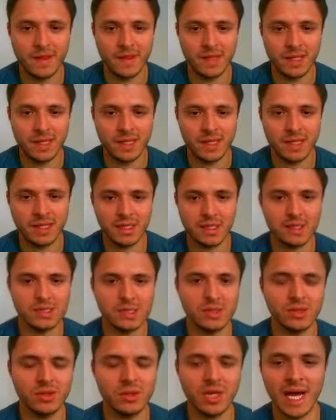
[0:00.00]
I think this is
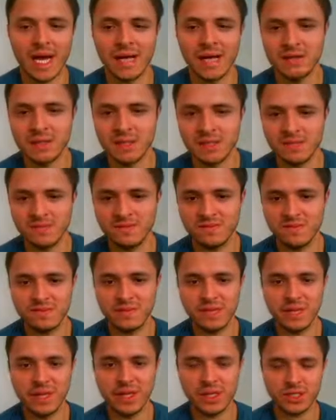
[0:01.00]
called an Anderssen
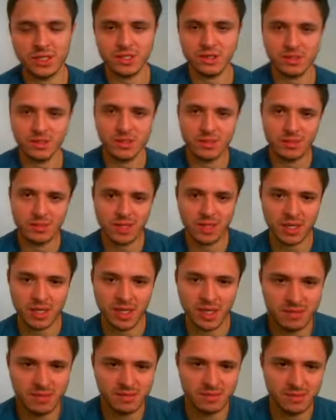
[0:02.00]
variation or something like
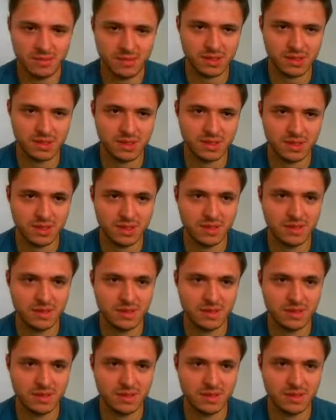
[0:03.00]
that. Let's see.